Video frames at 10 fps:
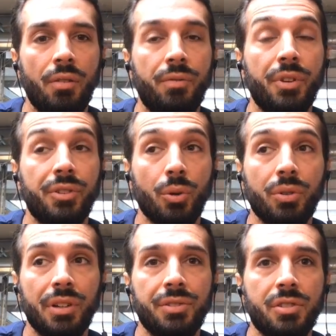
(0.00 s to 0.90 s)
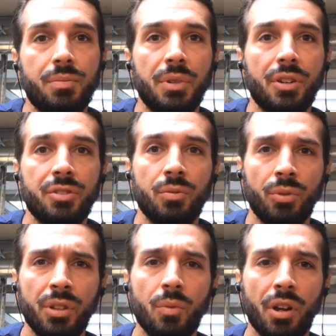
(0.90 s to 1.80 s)
the tokens, because you
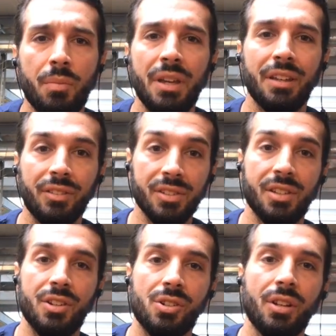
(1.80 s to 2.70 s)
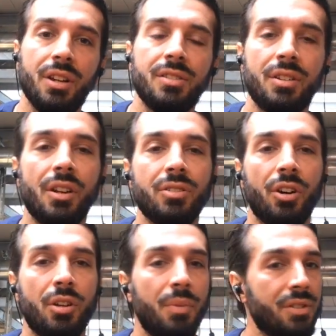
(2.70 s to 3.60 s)
really want to make it decentralized and
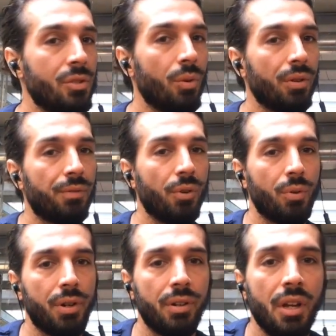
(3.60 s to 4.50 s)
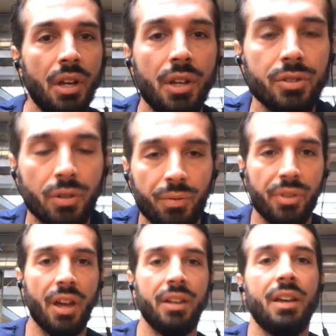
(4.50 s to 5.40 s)
autonomous going forward. So for
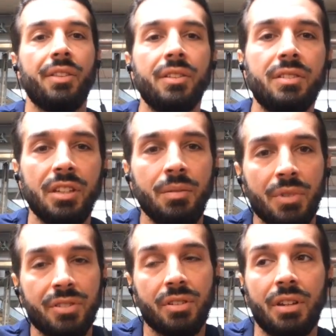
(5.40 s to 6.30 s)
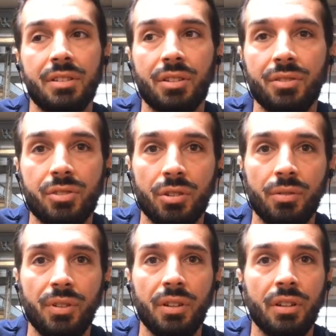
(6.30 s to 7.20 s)
that, yeah, the team is
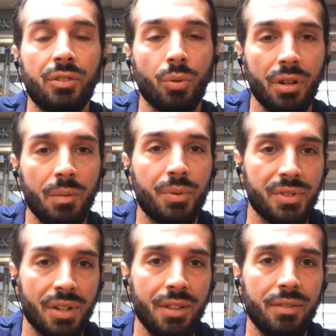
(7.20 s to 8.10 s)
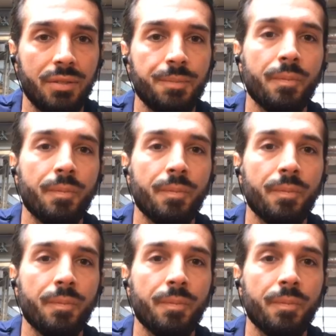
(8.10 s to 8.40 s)
conserving 20%.